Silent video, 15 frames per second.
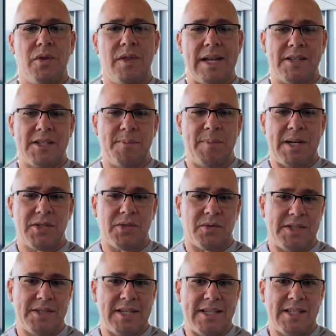that a special
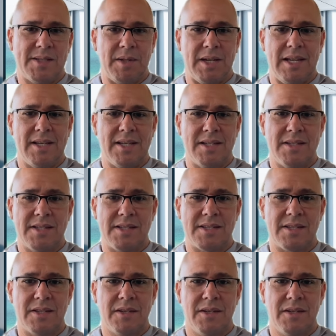assessment hits,